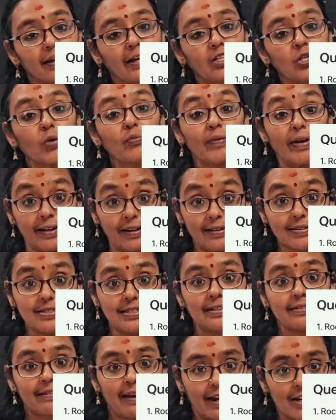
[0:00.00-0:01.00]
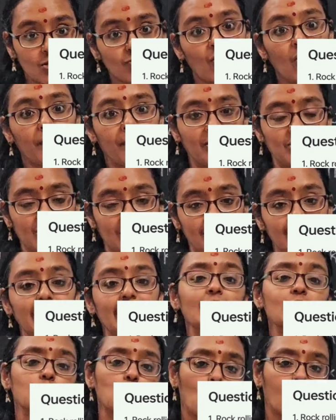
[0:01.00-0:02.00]
kind of energy transformation
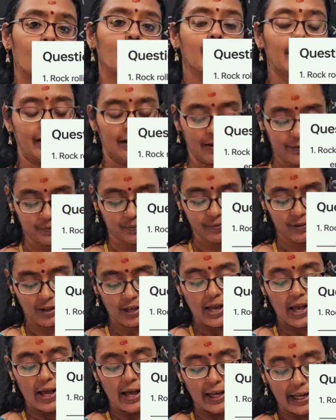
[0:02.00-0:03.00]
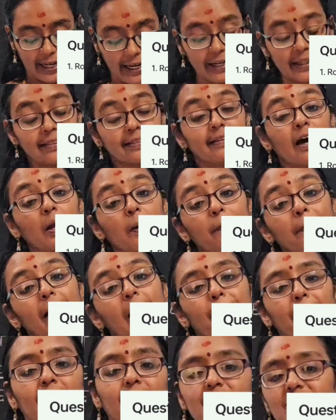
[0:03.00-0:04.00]
is occurring in
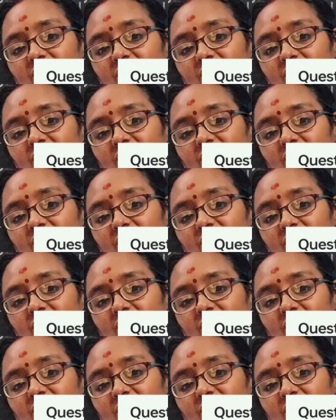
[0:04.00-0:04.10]
thermal power